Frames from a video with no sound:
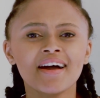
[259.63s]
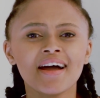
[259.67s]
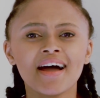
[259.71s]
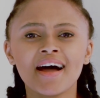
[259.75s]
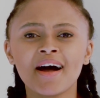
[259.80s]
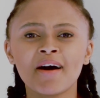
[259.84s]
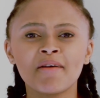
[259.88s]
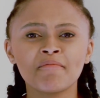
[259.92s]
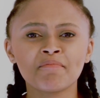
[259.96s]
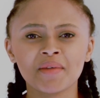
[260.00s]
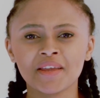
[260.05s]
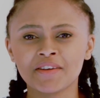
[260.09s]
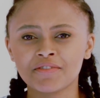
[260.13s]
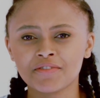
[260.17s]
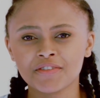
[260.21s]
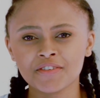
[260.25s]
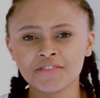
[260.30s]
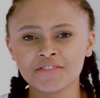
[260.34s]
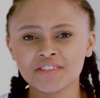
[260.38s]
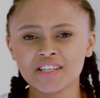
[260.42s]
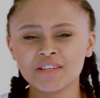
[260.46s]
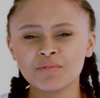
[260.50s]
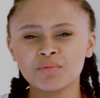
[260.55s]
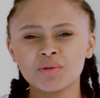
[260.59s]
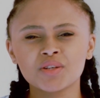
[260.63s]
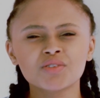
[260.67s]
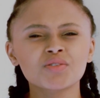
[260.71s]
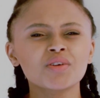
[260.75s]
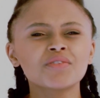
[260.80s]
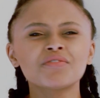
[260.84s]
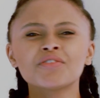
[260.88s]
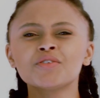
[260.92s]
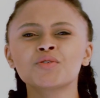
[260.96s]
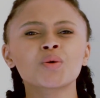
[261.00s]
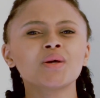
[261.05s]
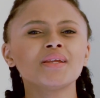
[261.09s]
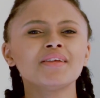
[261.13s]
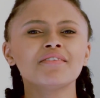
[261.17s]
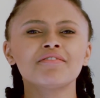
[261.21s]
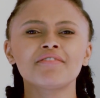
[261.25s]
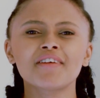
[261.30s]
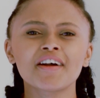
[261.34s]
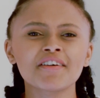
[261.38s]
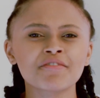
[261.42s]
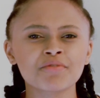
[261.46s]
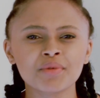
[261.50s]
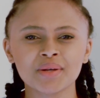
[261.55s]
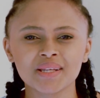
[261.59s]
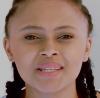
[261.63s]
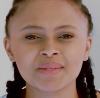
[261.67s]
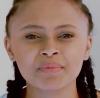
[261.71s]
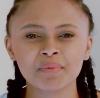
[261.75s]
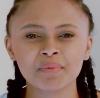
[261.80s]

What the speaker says: At 15 weeks or even 25 weeks